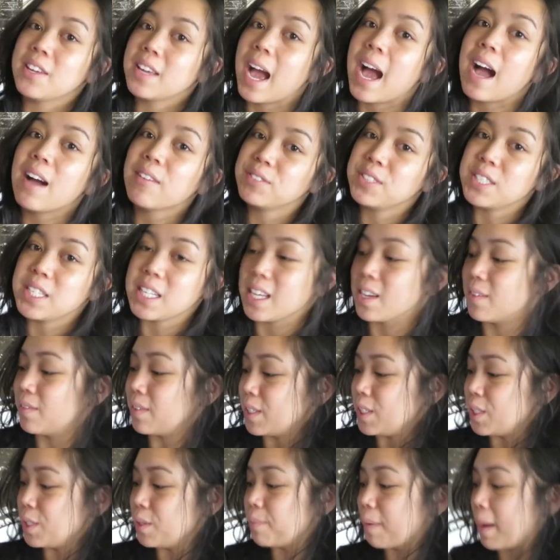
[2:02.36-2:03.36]
You have to
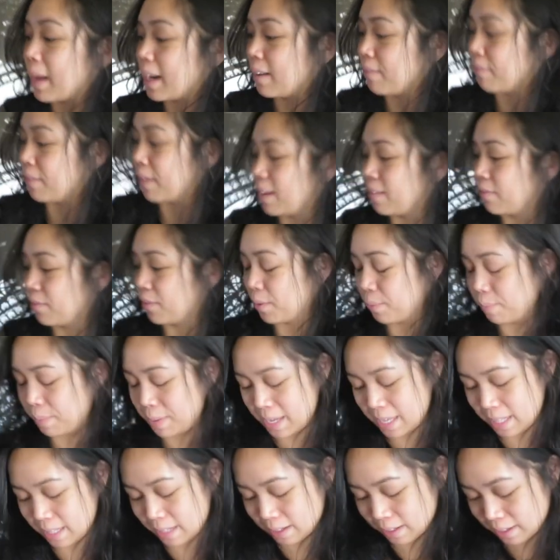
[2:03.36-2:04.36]
give it to Benefit for
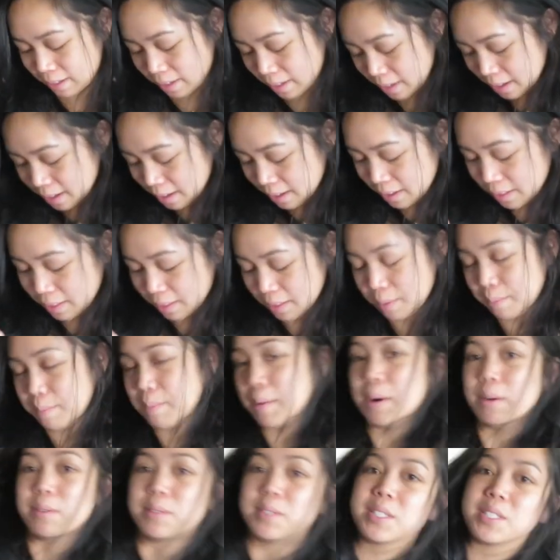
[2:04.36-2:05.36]
being
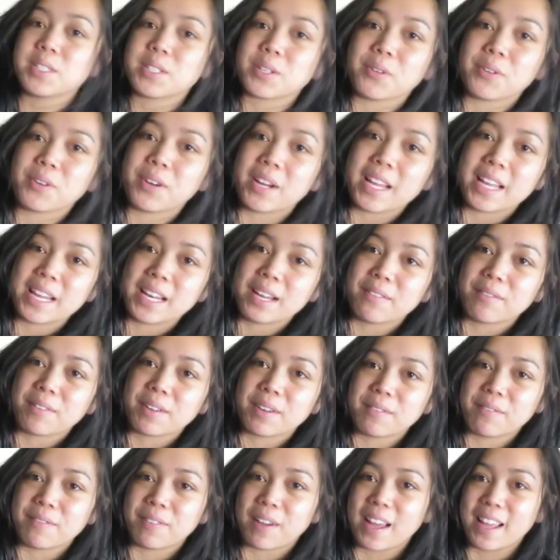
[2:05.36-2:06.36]
the most
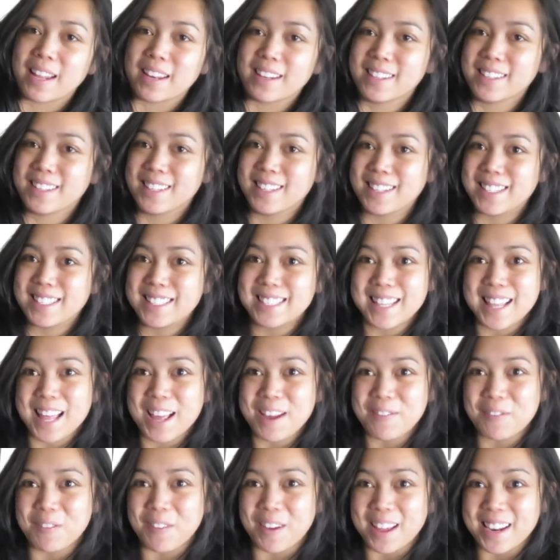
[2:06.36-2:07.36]
creative and fun. Isn't
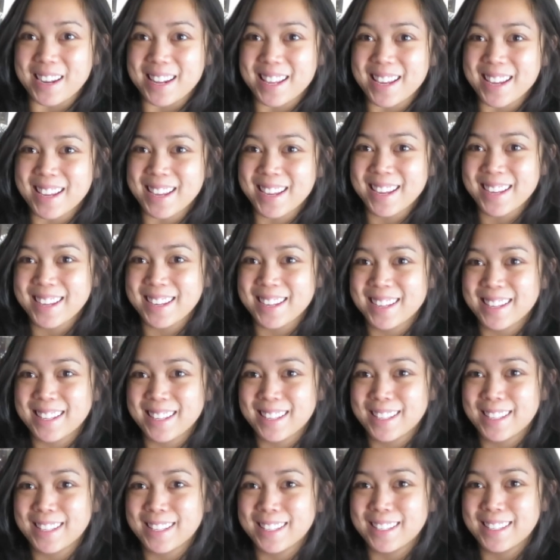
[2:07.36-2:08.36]
that
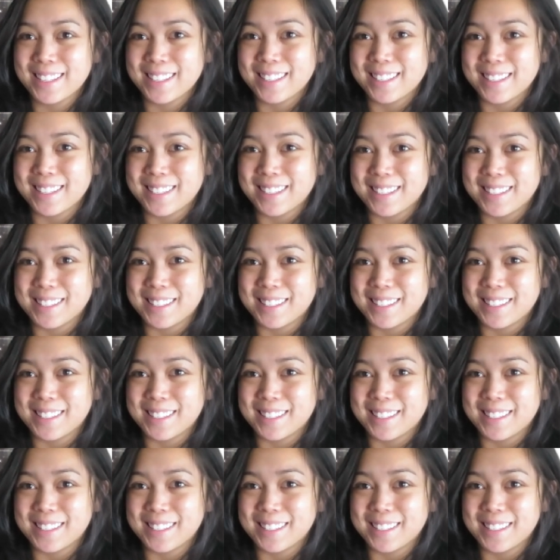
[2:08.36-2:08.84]
funny? It is.